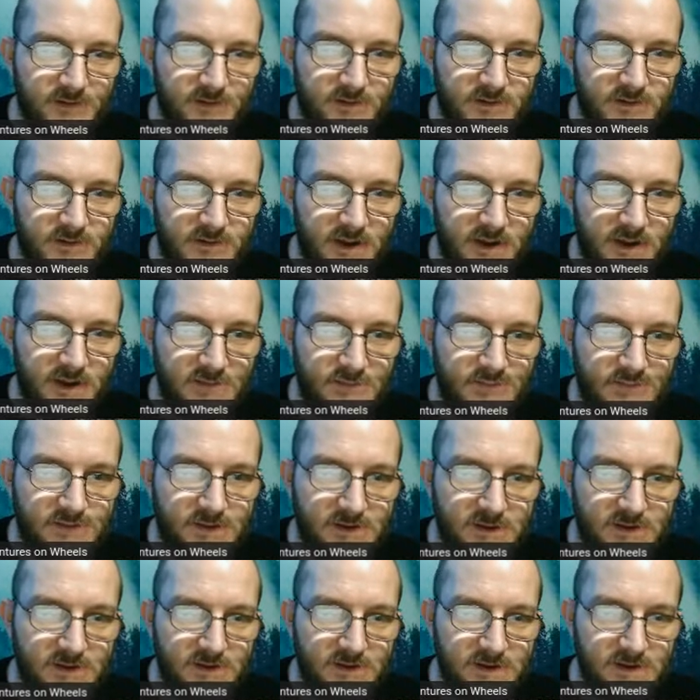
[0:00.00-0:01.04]
all the different
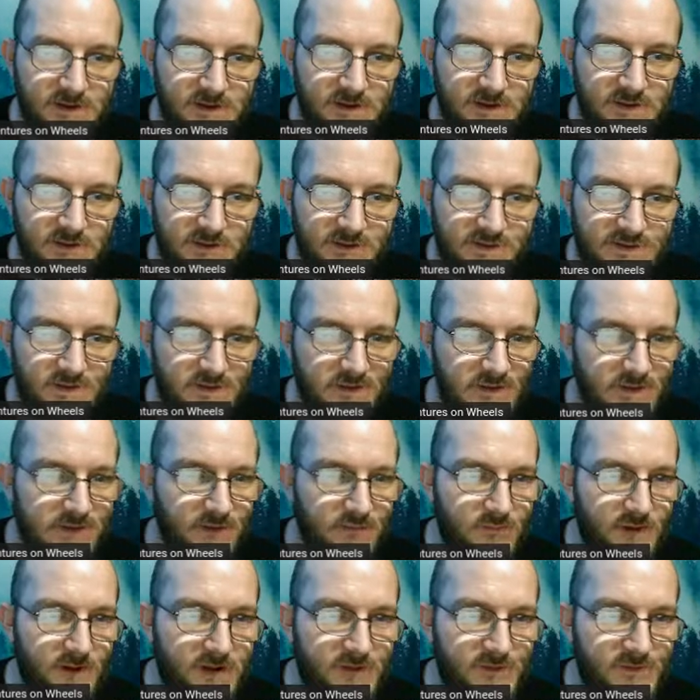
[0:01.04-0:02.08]
types down
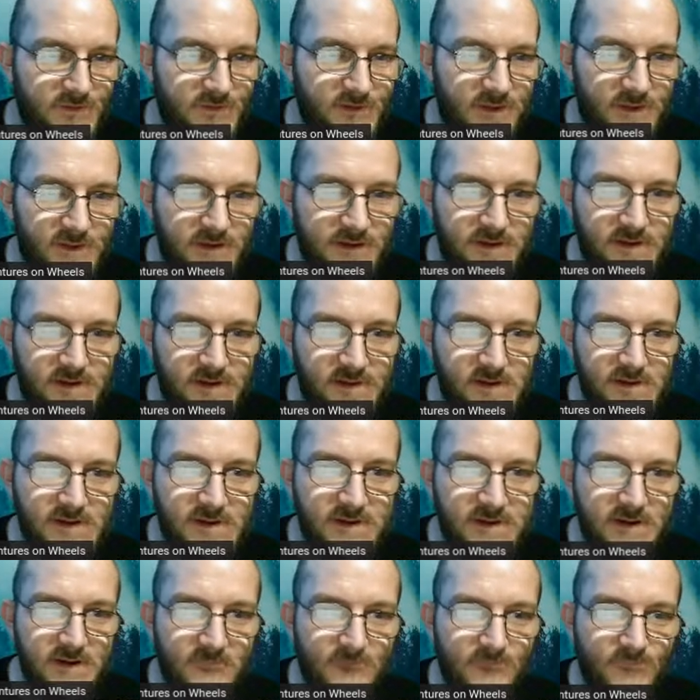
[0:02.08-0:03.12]
here, there's a little money
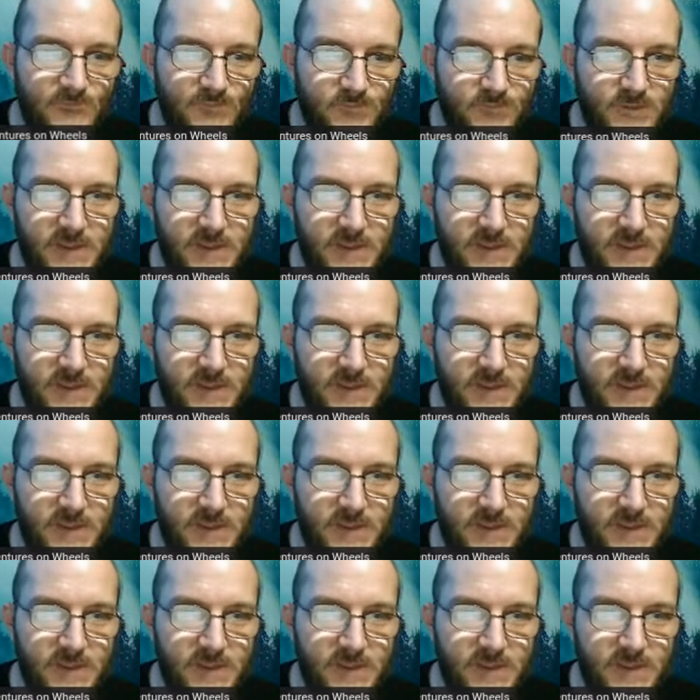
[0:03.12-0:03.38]
sign,